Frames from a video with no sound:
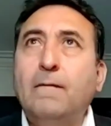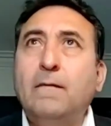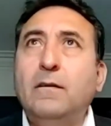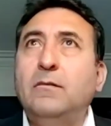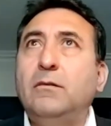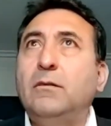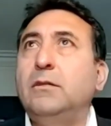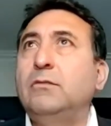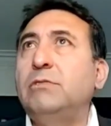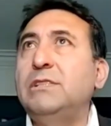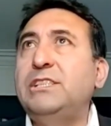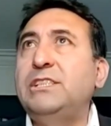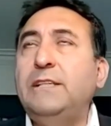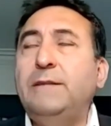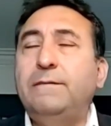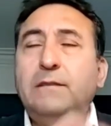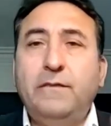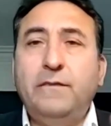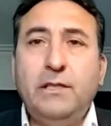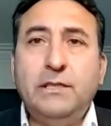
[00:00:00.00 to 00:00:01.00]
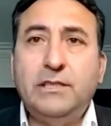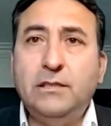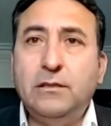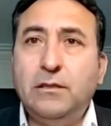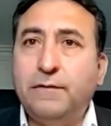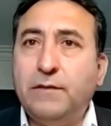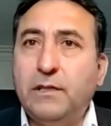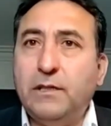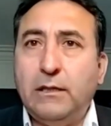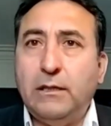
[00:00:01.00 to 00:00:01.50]
received the visit
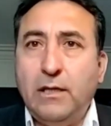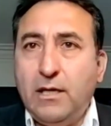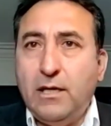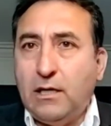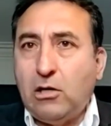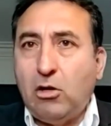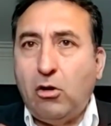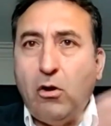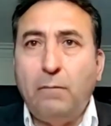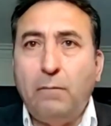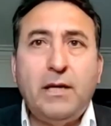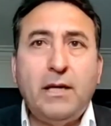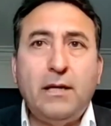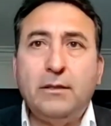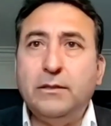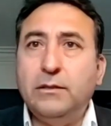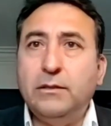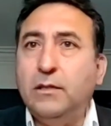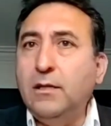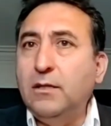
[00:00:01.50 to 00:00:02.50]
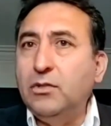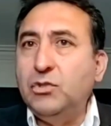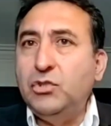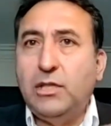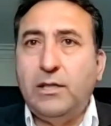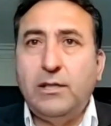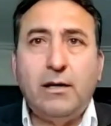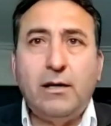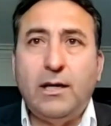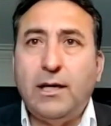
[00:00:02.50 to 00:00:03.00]
of the Colombian
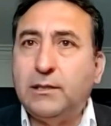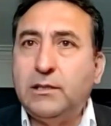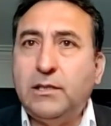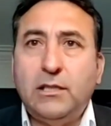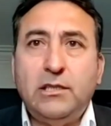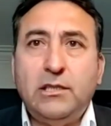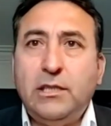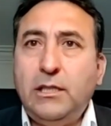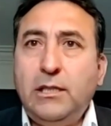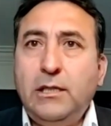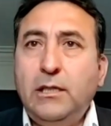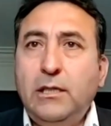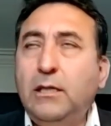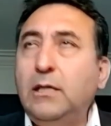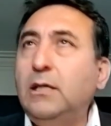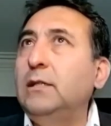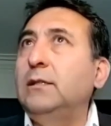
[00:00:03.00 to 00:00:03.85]
general attorney,